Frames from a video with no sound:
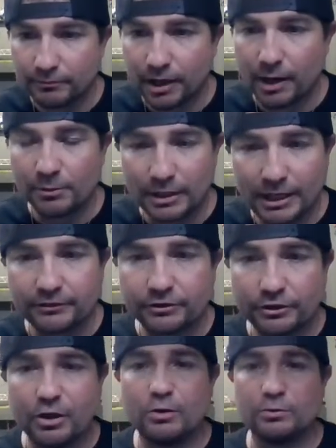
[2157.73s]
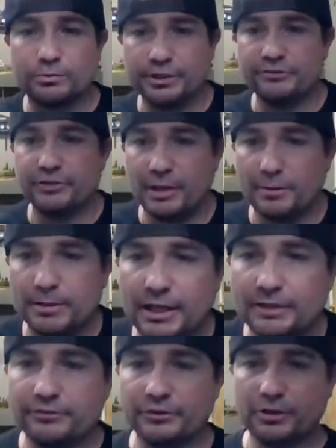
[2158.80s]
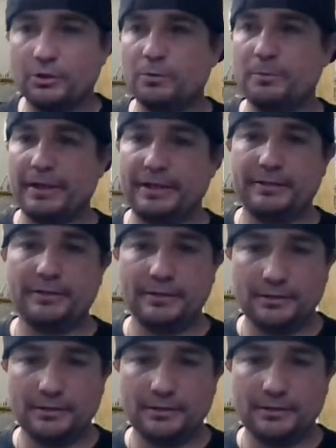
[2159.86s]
I would like to go, Richie. I would like to go, man.